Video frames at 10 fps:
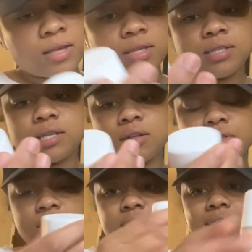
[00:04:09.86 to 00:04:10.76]
So
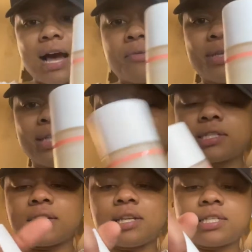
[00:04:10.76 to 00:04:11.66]
this is how it
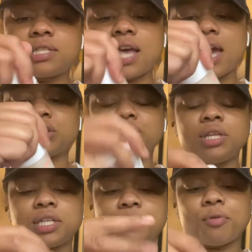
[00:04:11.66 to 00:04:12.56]
looks and this is
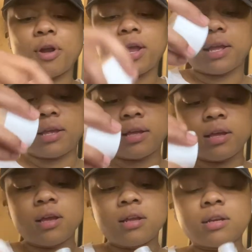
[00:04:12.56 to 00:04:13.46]
actually a spray.
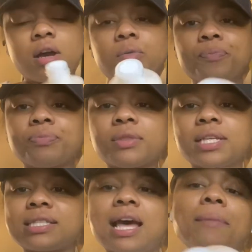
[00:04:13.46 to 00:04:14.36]
No,
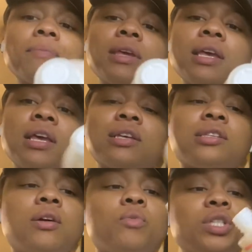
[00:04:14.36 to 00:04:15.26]
it's not.
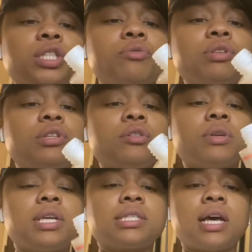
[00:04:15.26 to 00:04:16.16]
So what you would do
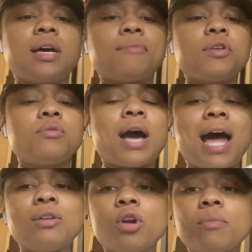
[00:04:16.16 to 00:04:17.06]
is um you
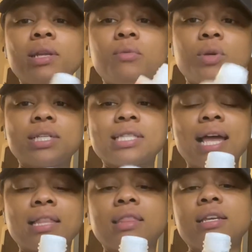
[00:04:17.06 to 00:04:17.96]
I normally when it's
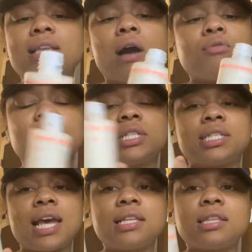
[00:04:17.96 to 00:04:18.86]
like this, I would just
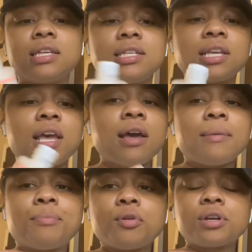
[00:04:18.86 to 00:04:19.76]
take this
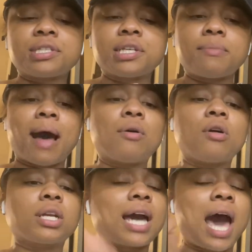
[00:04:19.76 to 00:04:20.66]
pour some out
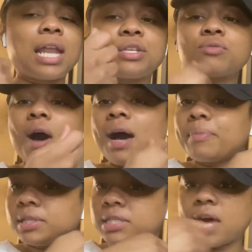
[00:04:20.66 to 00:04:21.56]
on a cotton
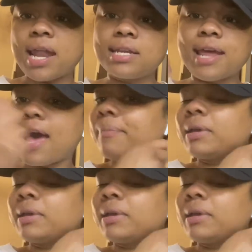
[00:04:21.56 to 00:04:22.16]
swab and just kind of dab